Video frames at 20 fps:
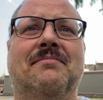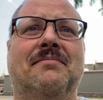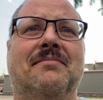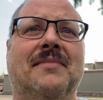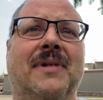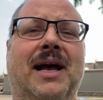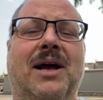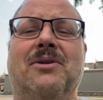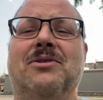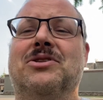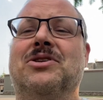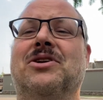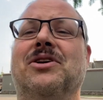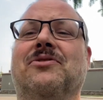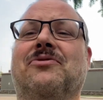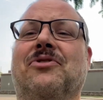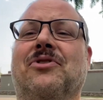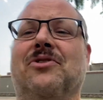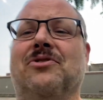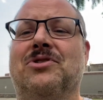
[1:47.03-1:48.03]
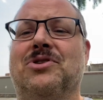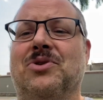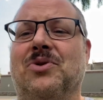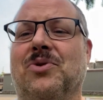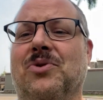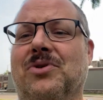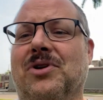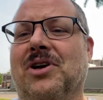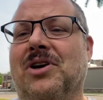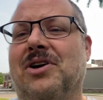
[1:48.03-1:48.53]
how it's good for their
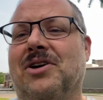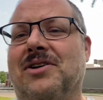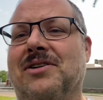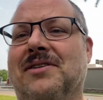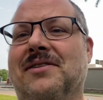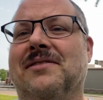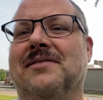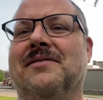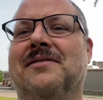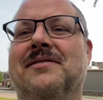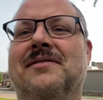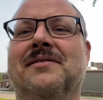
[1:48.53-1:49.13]
soul to garden.